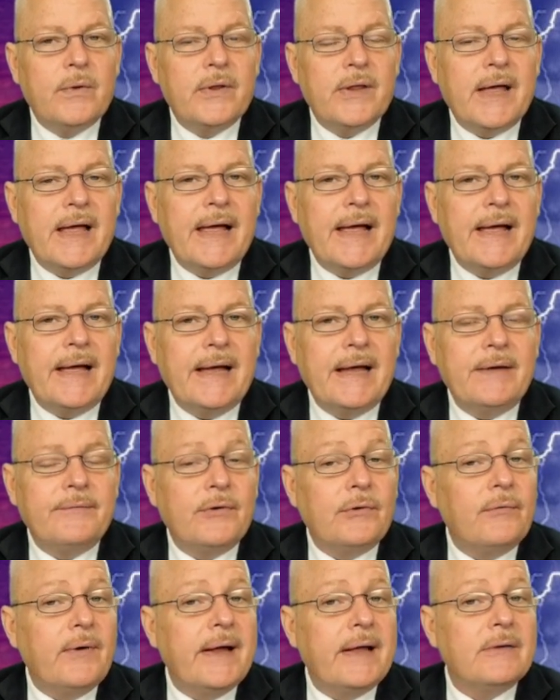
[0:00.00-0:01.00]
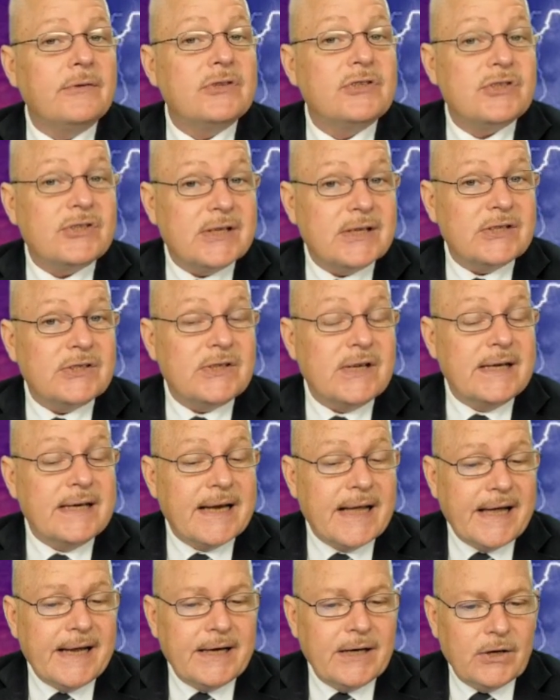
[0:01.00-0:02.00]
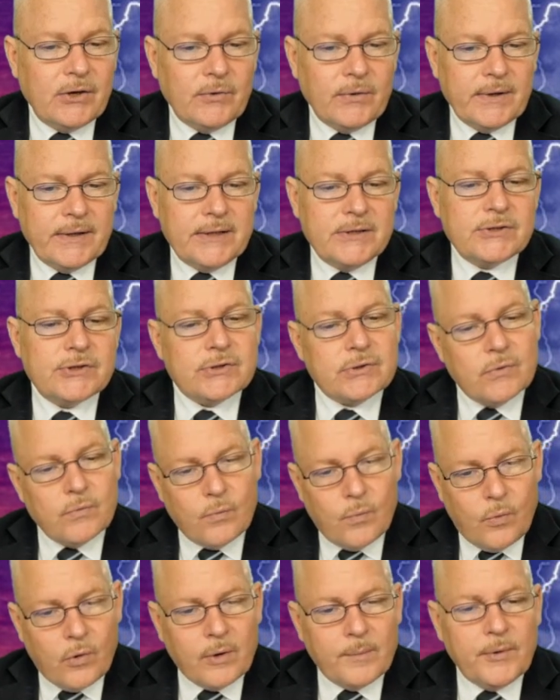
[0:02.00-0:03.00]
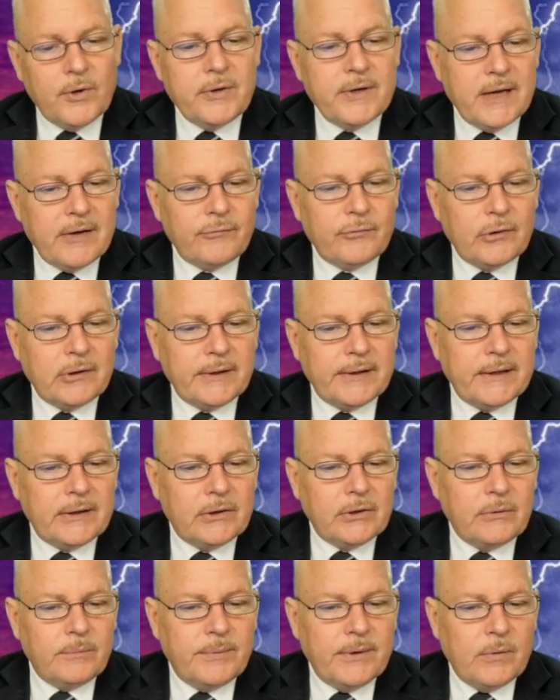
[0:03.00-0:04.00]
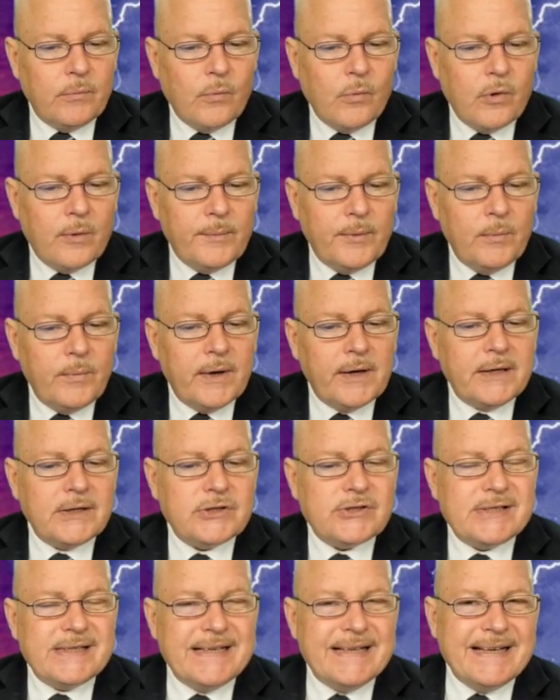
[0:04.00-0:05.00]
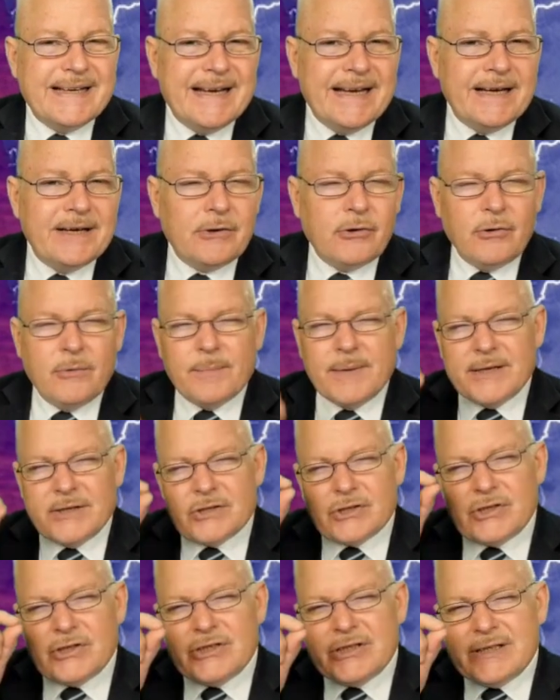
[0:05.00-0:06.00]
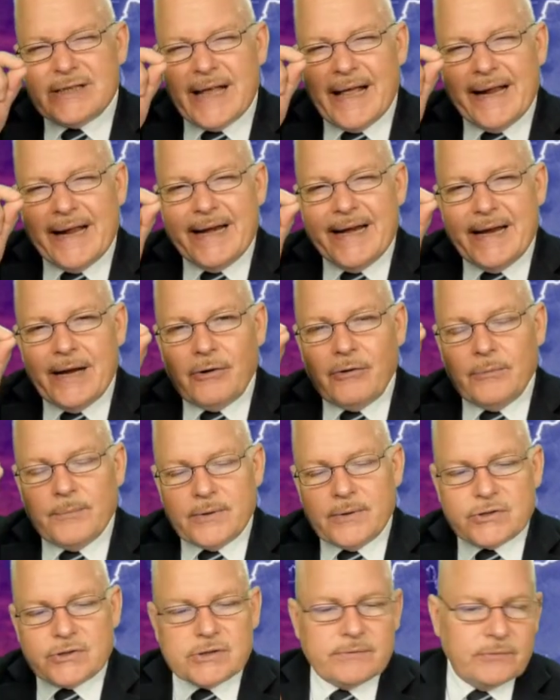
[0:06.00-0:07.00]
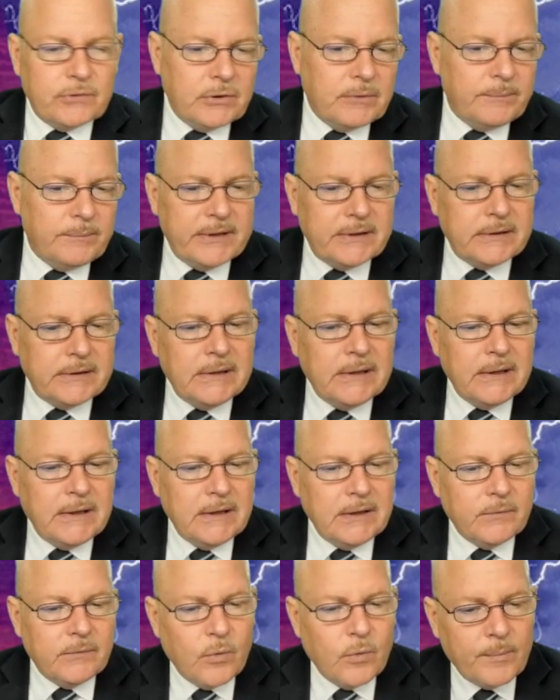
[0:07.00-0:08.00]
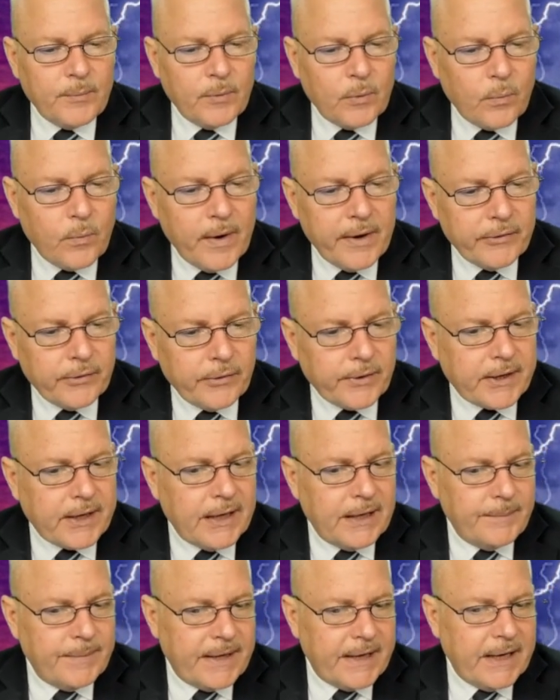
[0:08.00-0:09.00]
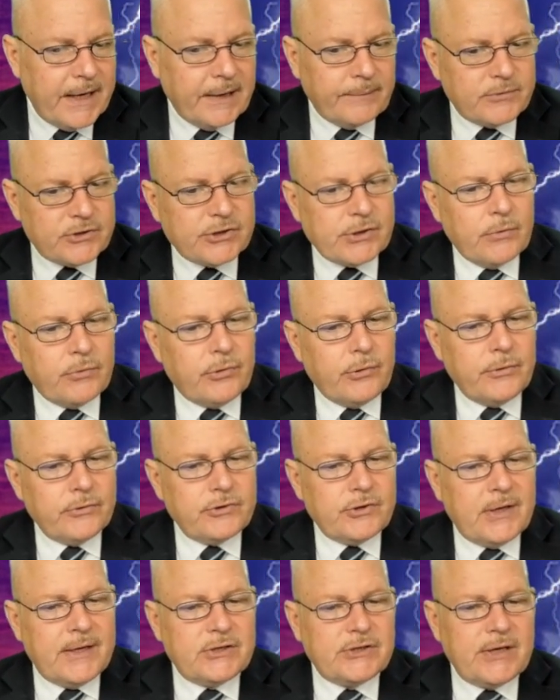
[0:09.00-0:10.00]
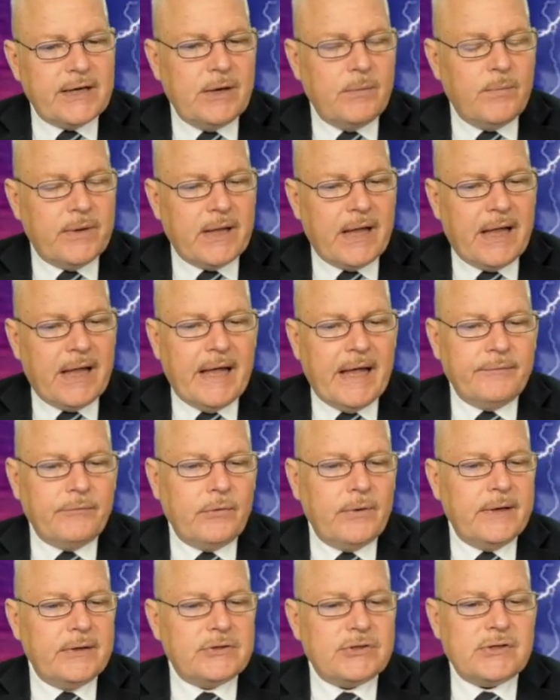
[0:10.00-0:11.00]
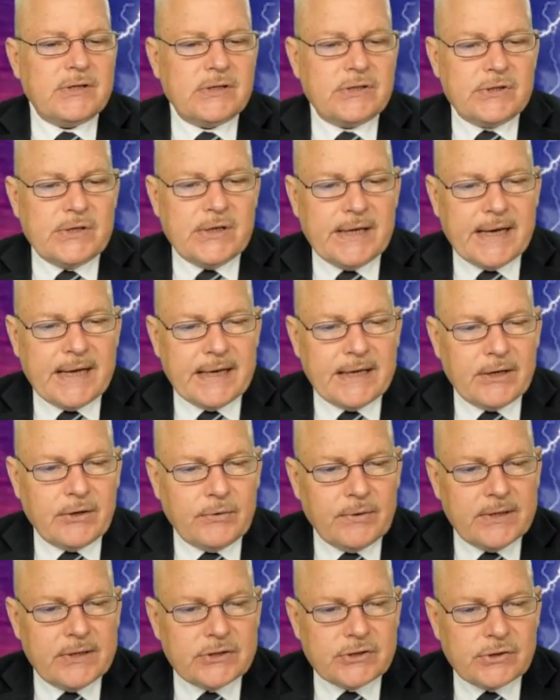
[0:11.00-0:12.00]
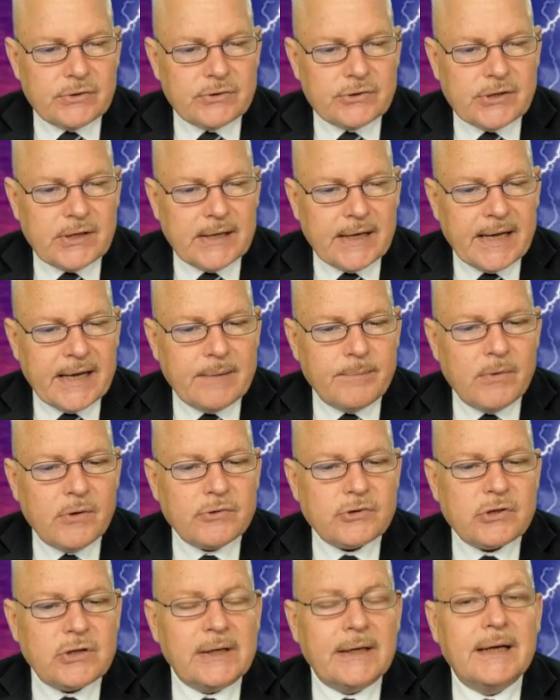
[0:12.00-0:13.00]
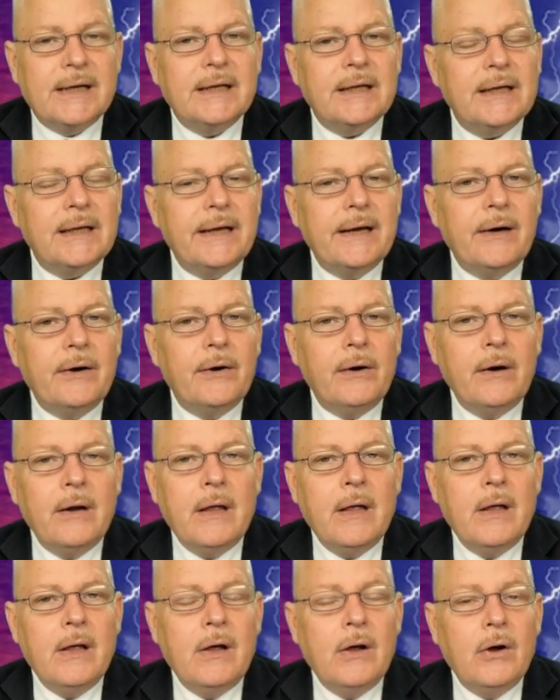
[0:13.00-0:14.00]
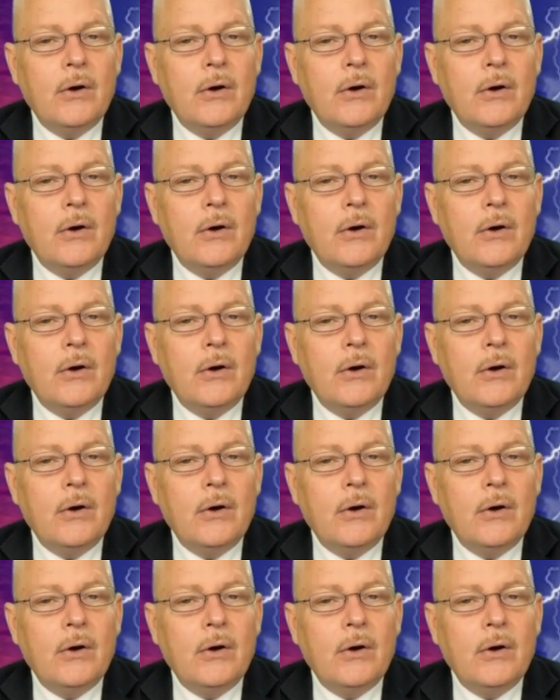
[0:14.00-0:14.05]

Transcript: with a high of around 69 degrees. So warmer, definitely a little bit warmer. We're going to see increments, just tiny increments, a little bit warmer weather coming up. So Thursday, sunny with a high of around 69 degrees. Thursday night, mostly clear